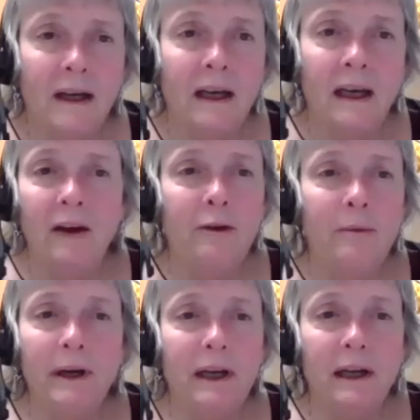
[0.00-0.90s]
and
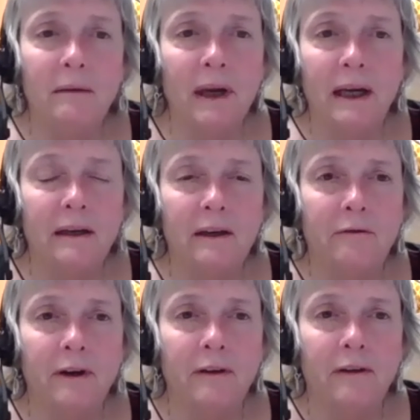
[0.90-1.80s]
everybody can make a
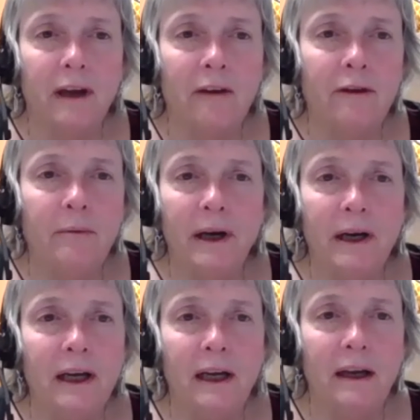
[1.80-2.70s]
difference.
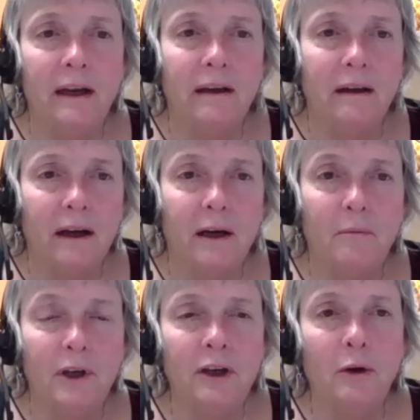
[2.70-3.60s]
Everybody,
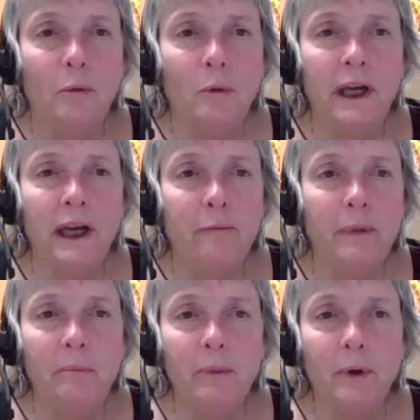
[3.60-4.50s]
we have
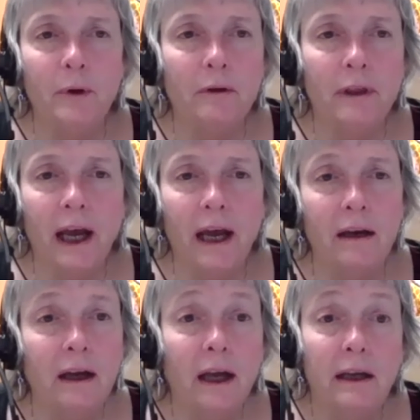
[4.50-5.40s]
people that,
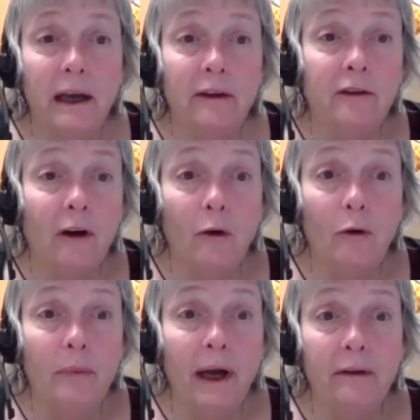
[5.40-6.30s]
yes, are
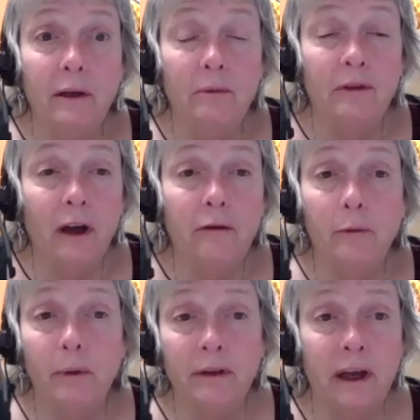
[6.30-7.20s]
homebound
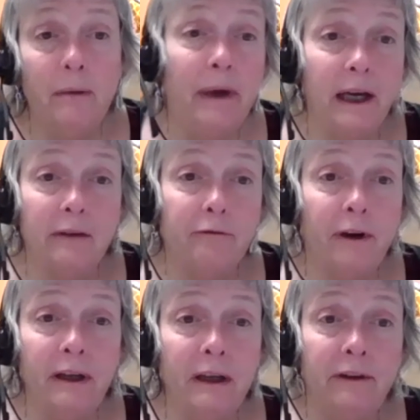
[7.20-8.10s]
themselves, but they make
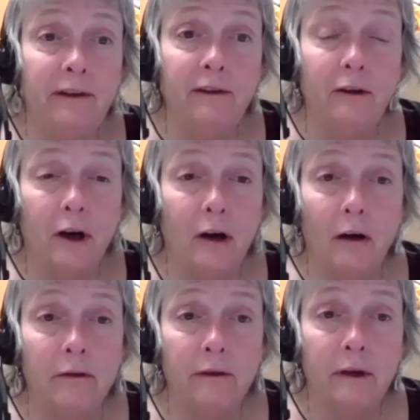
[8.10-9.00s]
friendly visitor
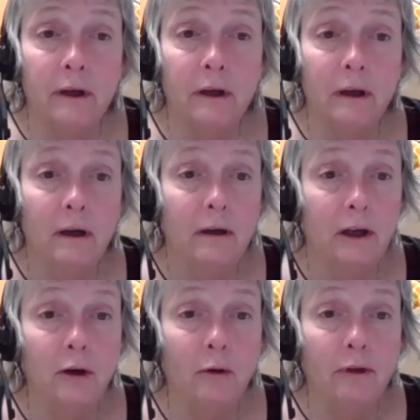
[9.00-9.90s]
calls.
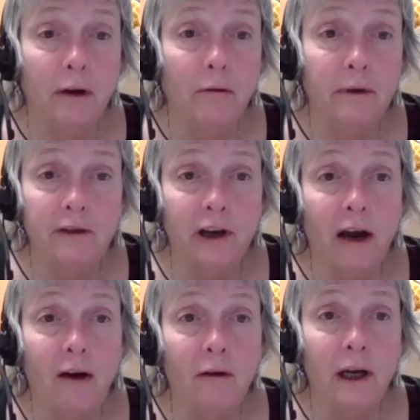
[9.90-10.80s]
They'll reach
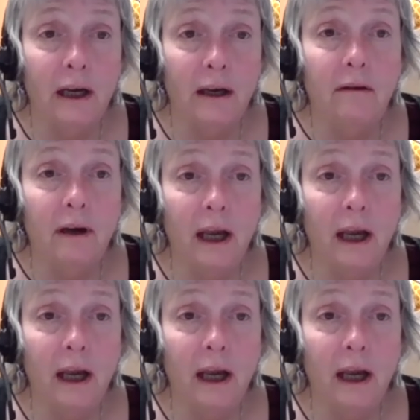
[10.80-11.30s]
out and